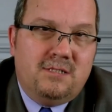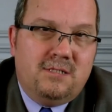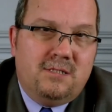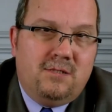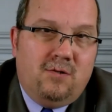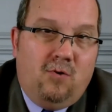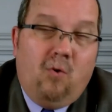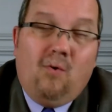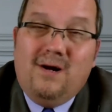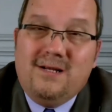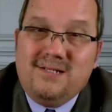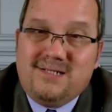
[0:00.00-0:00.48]

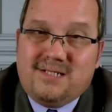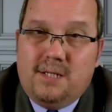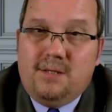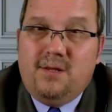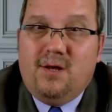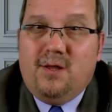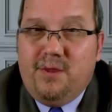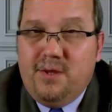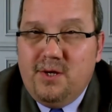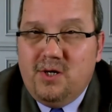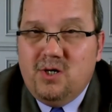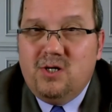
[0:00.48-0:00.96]
courts in the
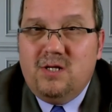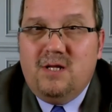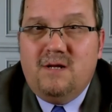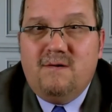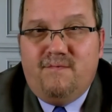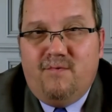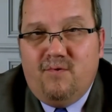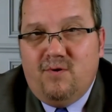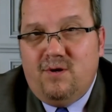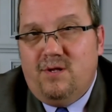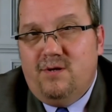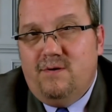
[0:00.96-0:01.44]
3rd and
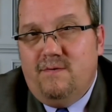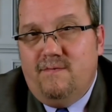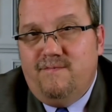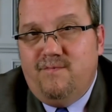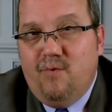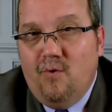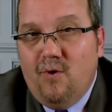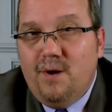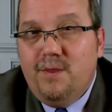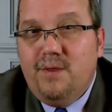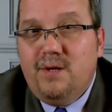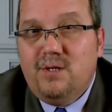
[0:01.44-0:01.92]

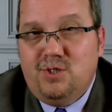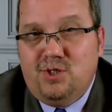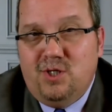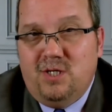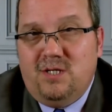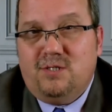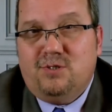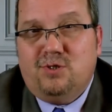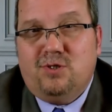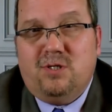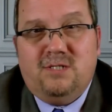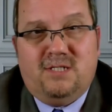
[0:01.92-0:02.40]
4th
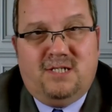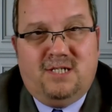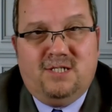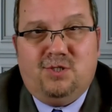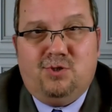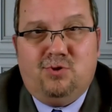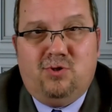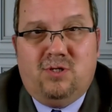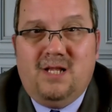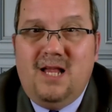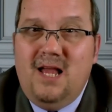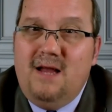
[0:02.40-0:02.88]
Judicial
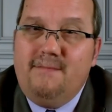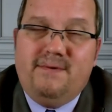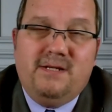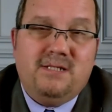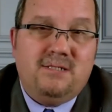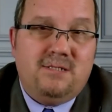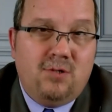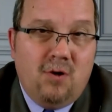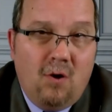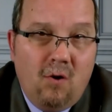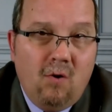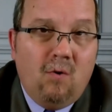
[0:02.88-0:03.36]
District and been
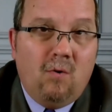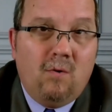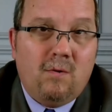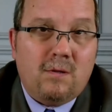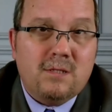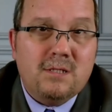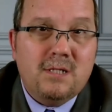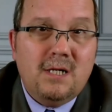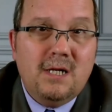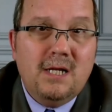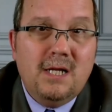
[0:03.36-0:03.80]
told